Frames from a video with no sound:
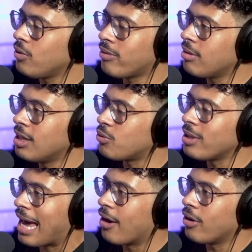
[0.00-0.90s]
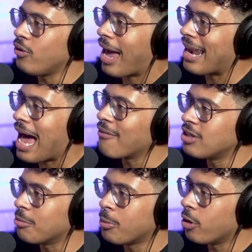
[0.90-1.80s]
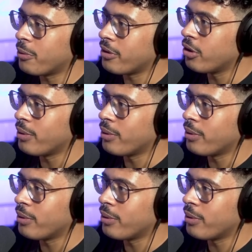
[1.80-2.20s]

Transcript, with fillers: you literally oh. cannot. You oh. can't have a double bond between